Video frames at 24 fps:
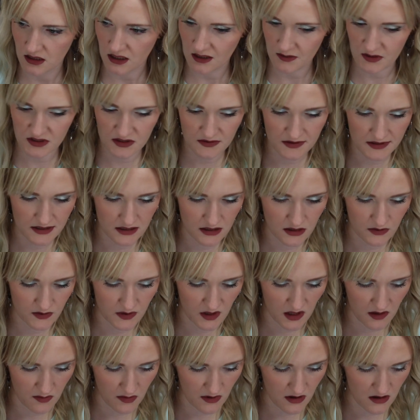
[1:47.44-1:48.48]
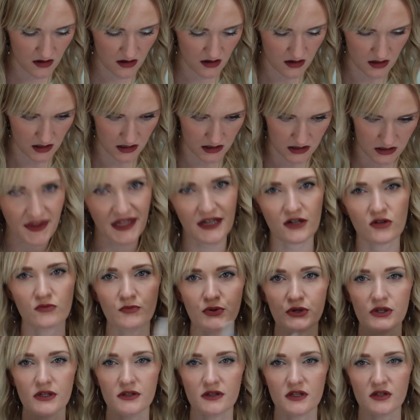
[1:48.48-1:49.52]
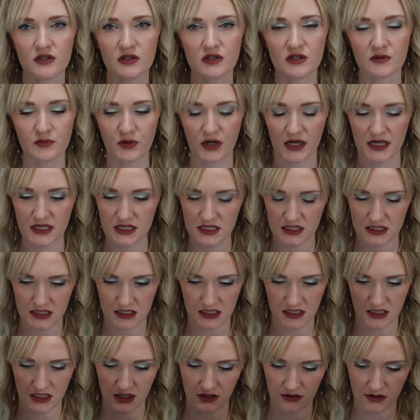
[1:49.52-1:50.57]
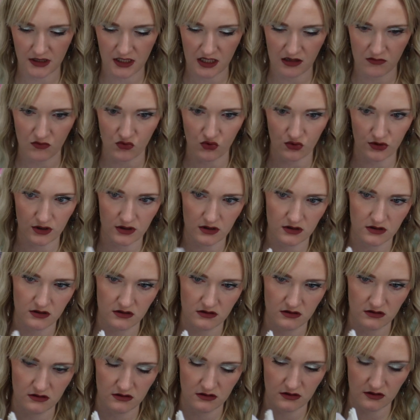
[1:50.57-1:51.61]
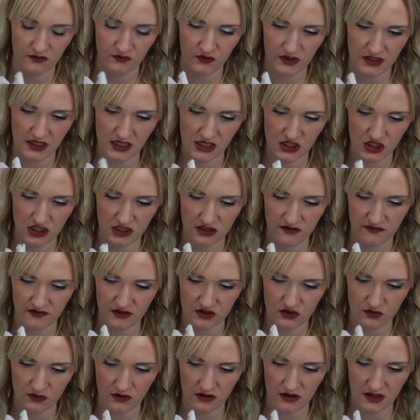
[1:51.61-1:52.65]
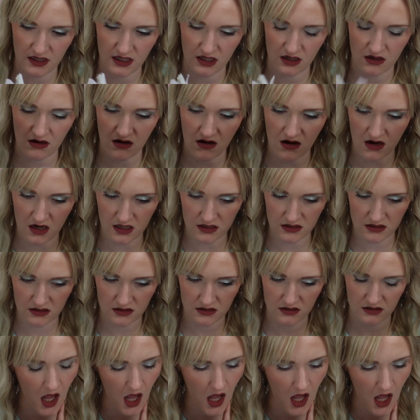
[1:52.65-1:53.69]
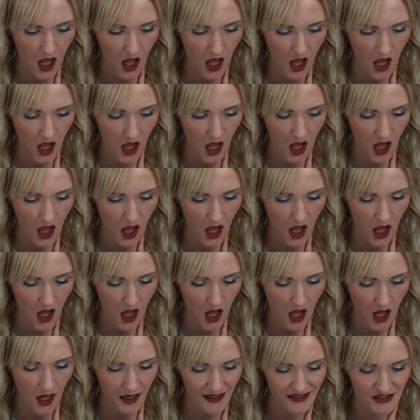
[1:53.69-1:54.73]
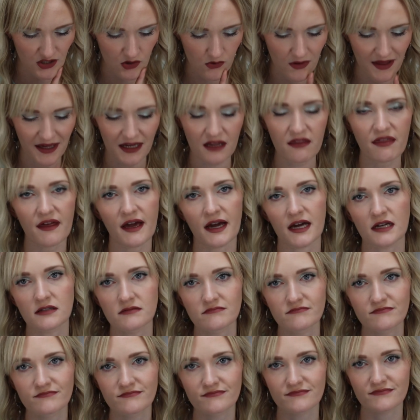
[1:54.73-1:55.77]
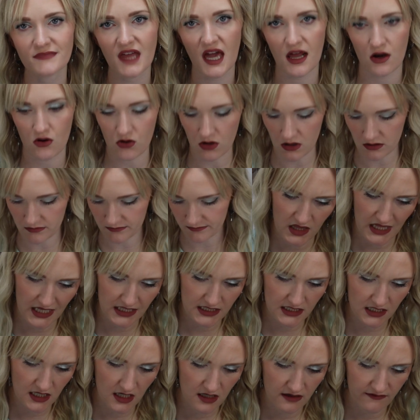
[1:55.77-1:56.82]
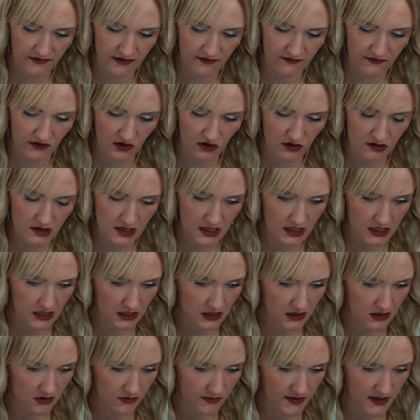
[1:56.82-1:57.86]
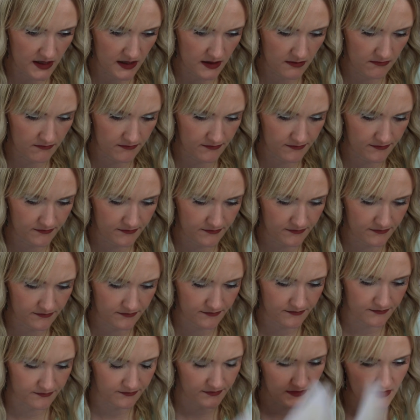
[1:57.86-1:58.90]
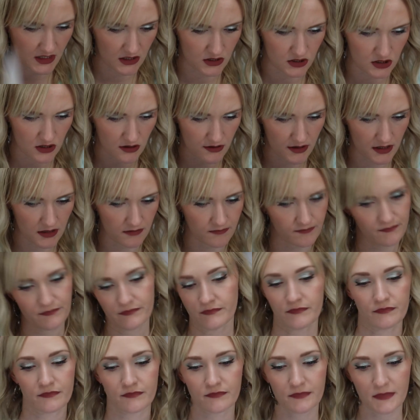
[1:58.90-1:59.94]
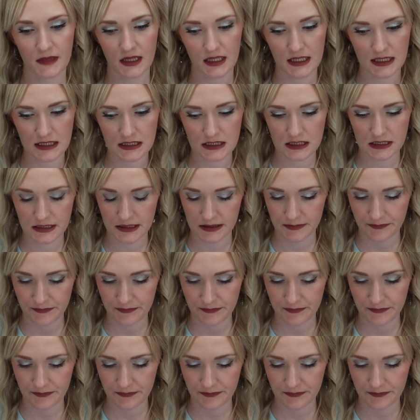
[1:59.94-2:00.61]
How am I supposed to know what they cost? They don't put the prices in here anymore of what each individual thing cost. I don't like that at all. That's kind of infuriating in a way. Sorry, it is.